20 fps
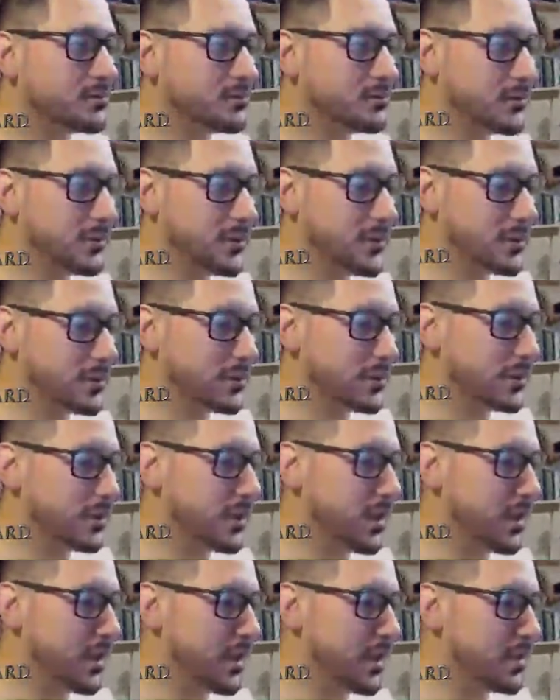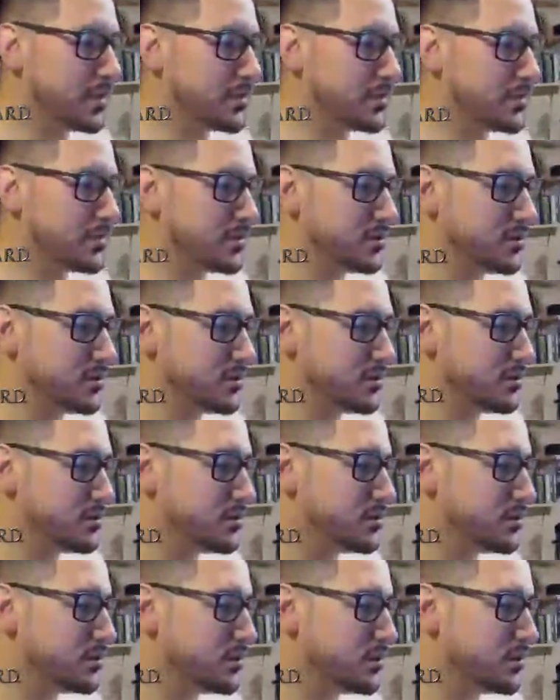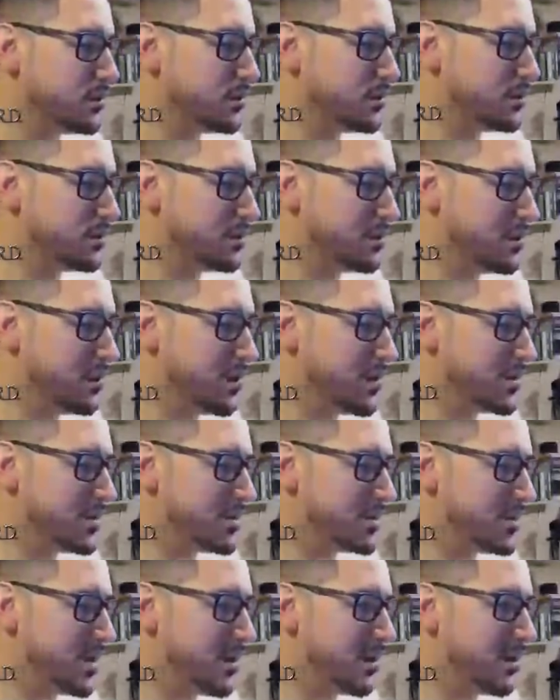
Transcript: which is good, I guess. Oh, that's a shame.